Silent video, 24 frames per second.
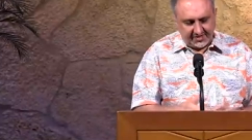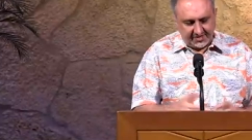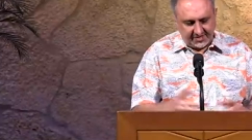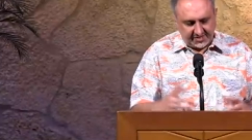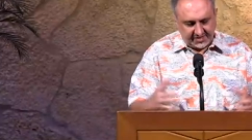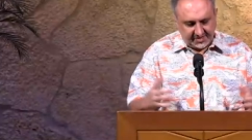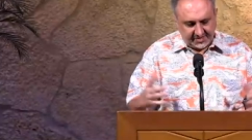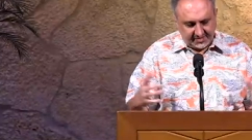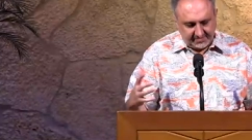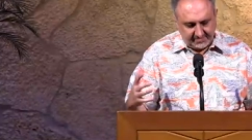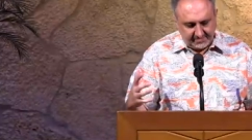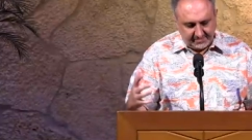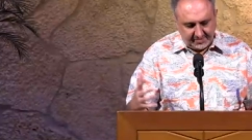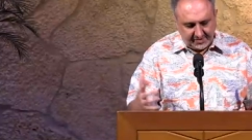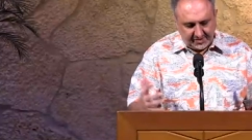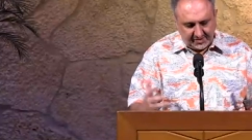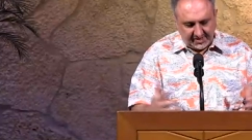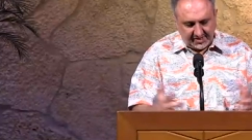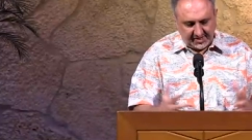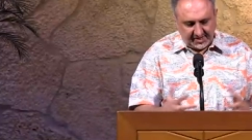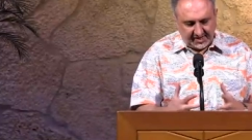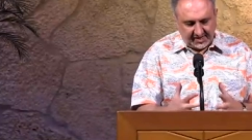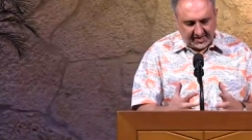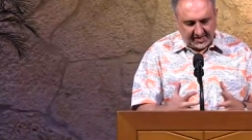of just
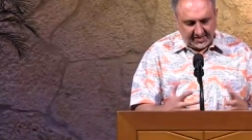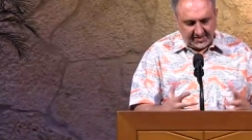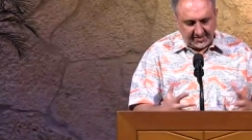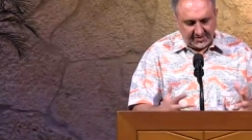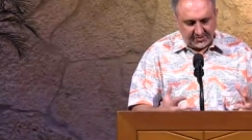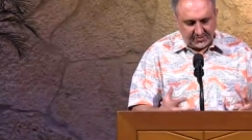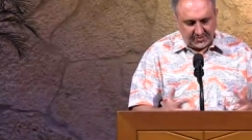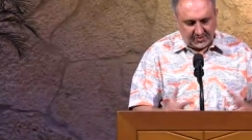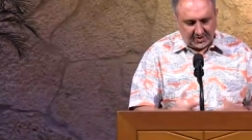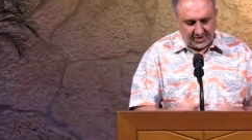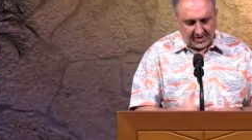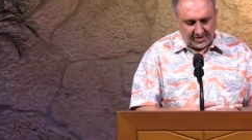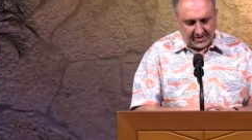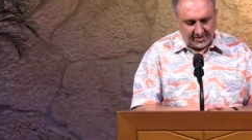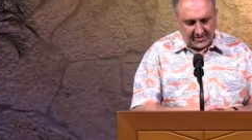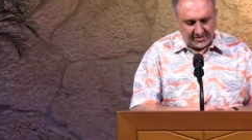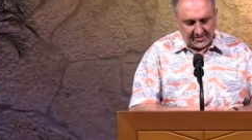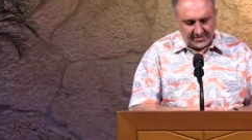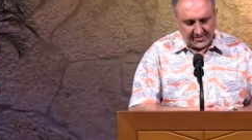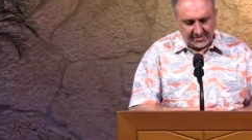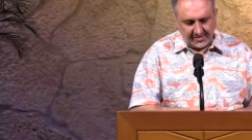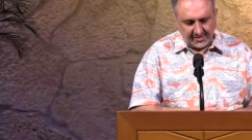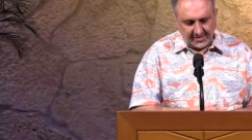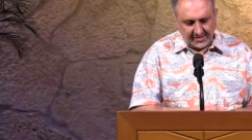building it into
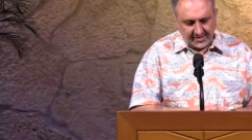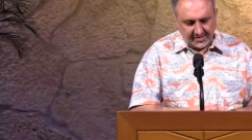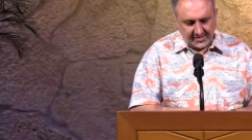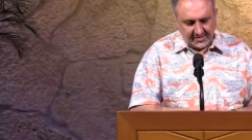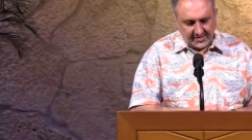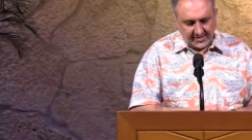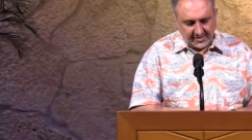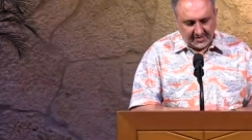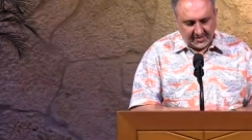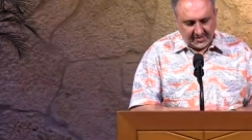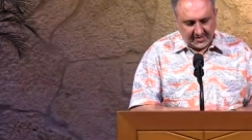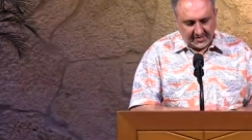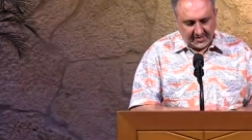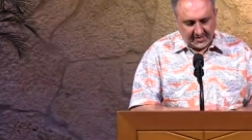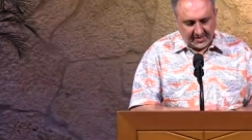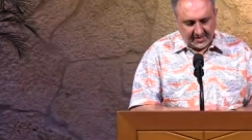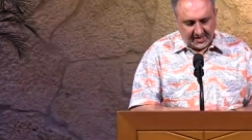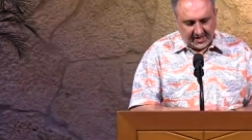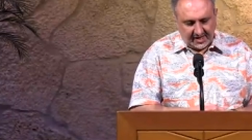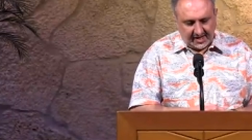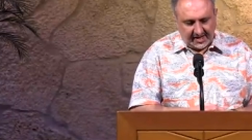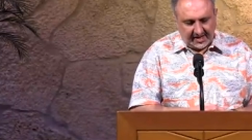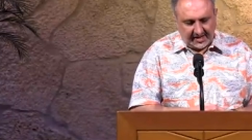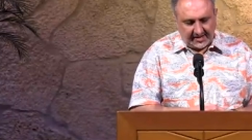our
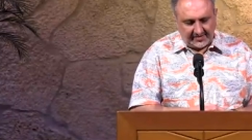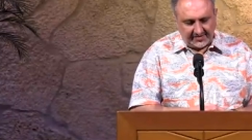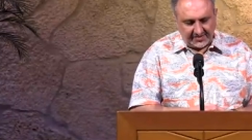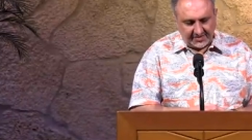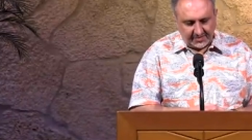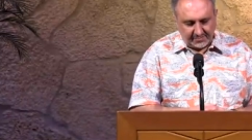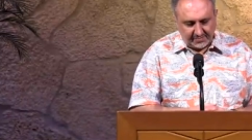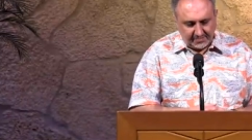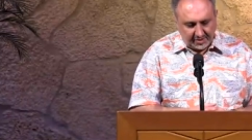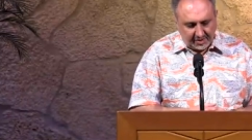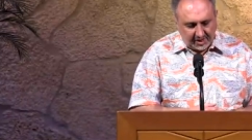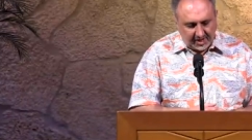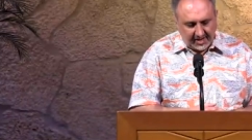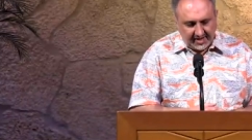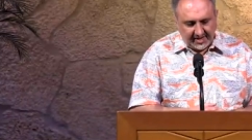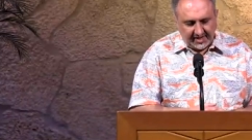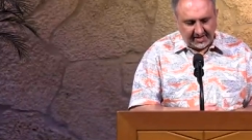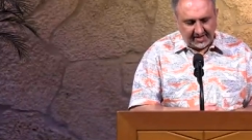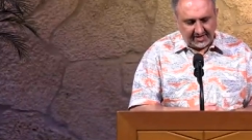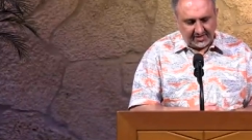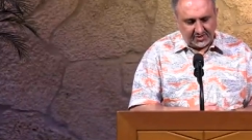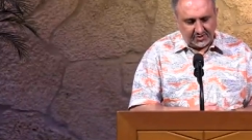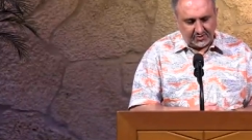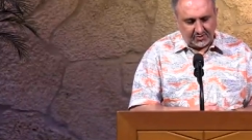lives,
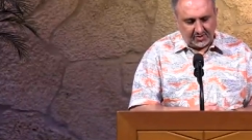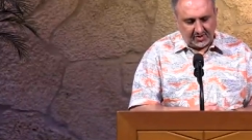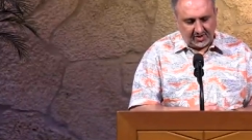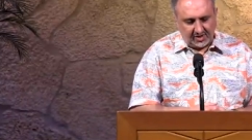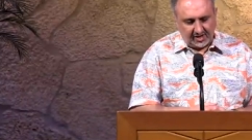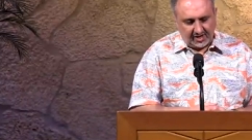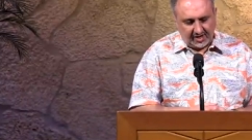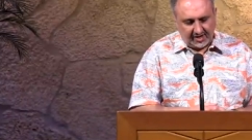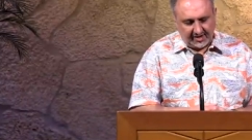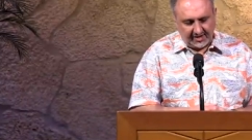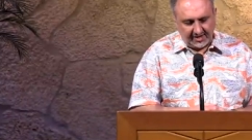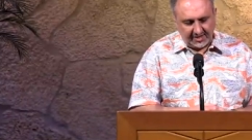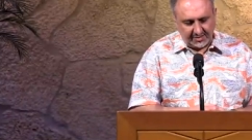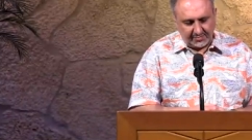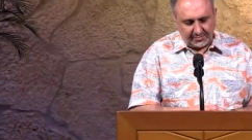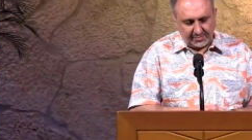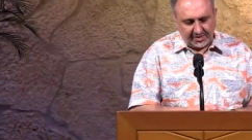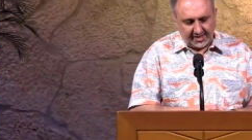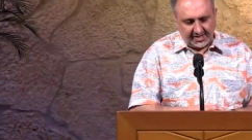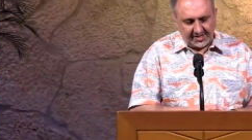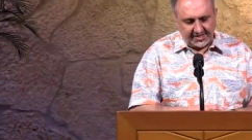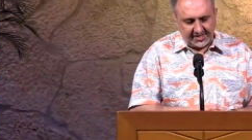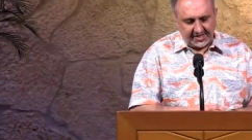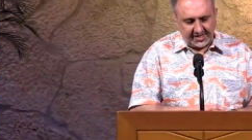applying it to our lives,
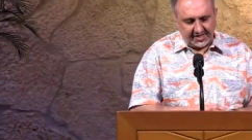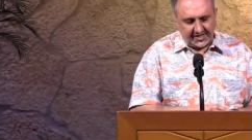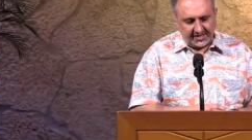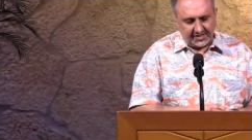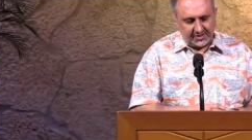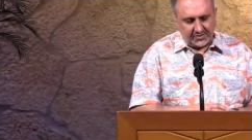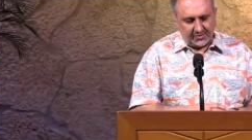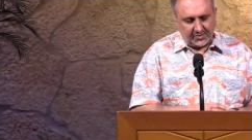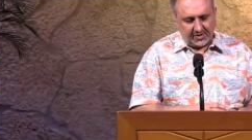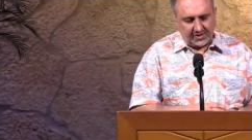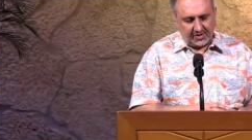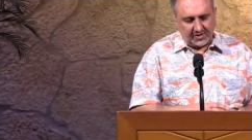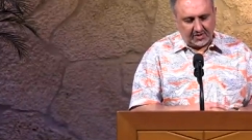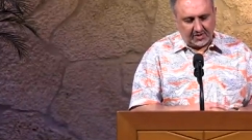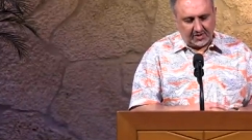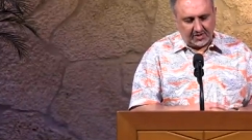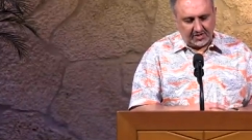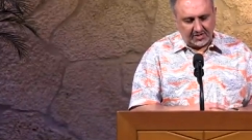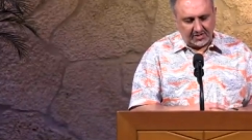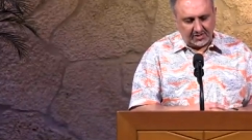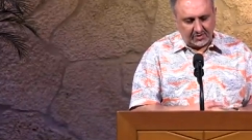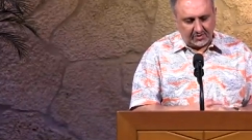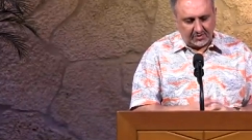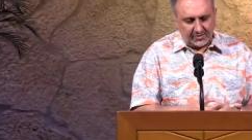blessing it to our
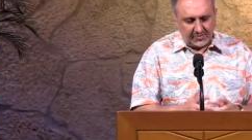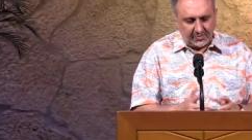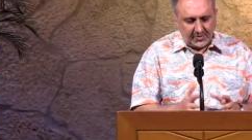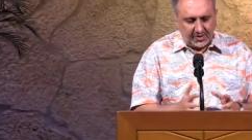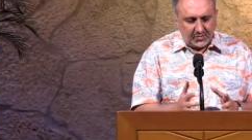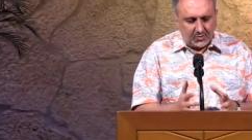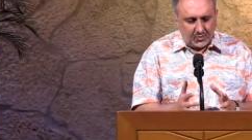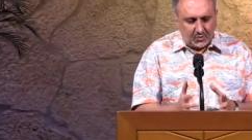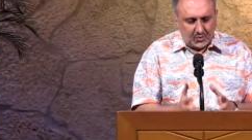hearts. Lord,